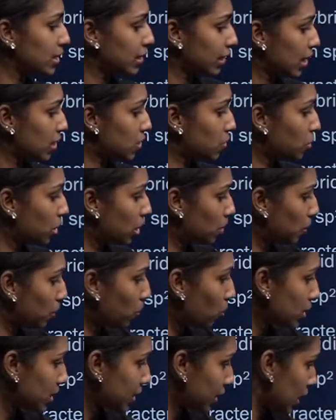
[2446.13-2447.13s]
CH2 double
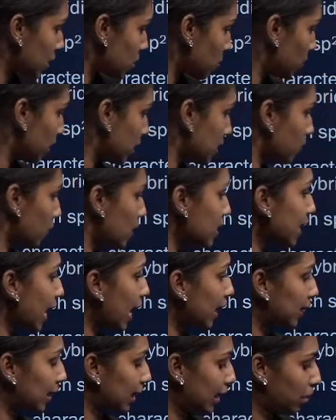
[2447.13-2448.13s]
bond CH2, that is known as
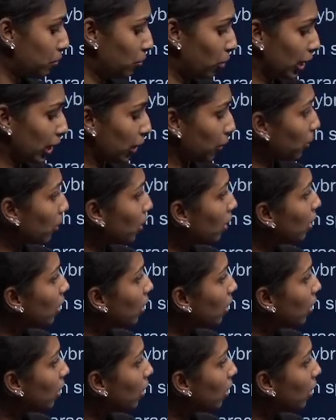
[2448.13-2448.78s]
ethylene molecule.